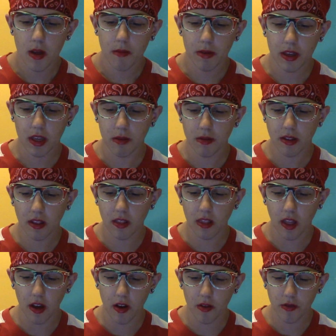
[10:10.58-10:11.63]
but he was in
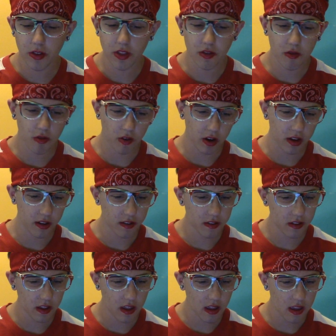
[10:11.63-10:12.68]
love with
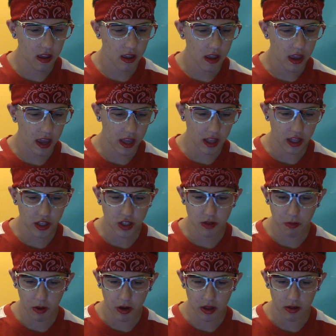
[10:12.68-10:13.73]
Trace and I
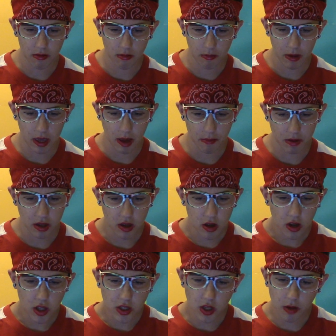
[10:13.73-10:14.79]
just wanted him to be happy.
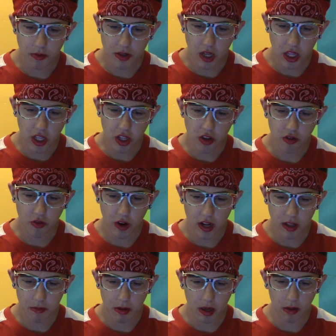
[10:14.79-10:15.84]
So I was gonna
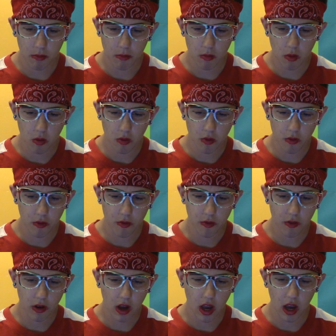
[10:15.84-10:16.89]
try to make a
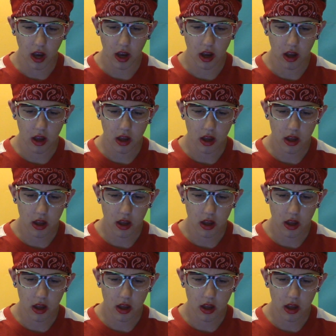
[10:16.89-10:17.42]
move on. Uh,